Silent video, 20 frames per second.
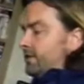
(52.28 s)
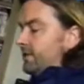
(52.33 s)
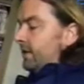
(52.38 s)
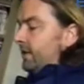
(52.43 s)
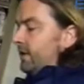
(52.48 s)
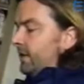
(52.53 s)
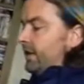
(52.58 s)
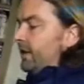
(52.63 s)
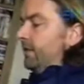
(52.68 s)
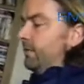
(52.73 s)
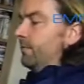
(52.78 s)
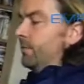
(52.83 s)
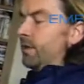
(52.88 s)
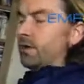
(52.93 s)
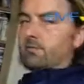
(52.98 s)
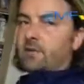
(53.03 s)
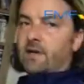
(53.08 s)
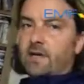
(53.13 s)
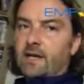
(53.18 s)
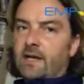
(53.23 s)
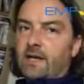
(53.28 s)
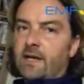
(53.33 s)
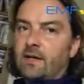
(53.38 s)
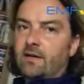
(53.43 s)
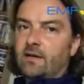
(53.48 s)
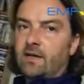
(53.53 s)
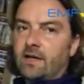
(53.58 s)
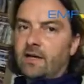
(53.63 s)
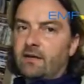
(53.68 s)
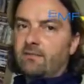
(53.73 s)
uh, here in my right hand I
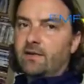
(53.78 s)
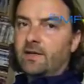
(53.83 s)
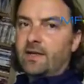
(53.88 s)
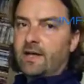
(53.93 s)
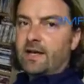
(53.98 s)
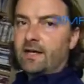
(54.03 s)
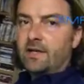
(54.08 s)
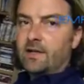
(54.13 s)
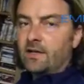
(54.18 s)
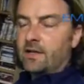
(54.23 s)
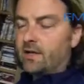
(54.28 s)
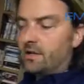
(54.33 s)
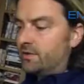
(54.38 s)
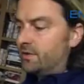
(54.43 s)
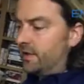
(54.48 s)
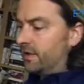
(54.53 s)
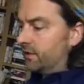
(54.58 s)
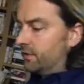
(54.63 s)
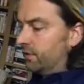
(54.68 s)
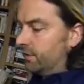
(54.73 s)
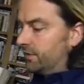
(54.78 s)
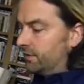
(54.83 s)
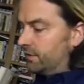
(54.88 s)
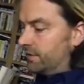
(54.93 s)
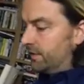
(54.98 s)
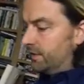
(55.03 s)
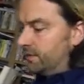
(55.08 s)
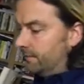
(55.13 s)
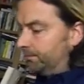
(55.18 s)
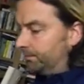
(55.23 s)
have the ADR
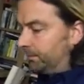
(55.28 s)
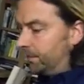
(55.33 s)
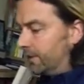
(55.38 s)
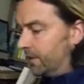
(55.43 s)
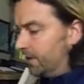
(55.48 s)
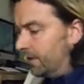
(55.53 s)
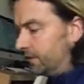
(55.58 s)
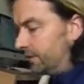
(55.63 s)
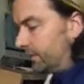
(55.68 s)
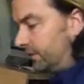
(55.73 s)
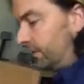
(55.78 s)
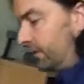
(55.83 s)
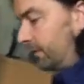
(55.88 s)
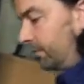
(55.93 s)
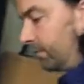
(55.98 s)
technology, and I'm just going to